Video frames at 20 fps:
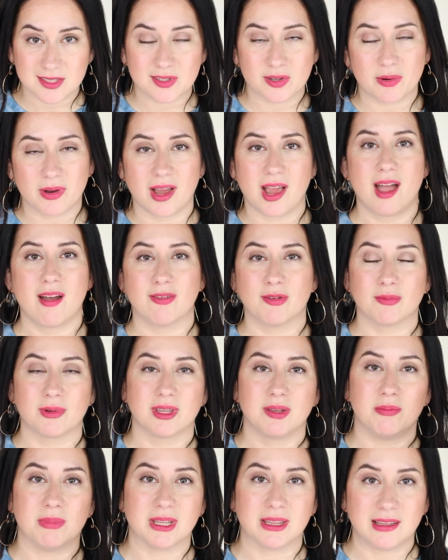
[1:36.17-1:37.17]
so I haven't
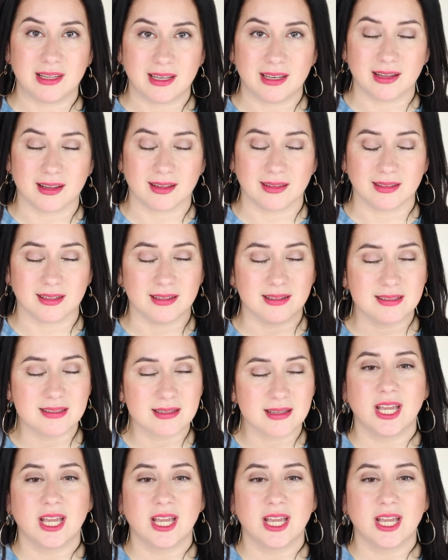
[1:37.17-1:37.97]
really been leaning on this.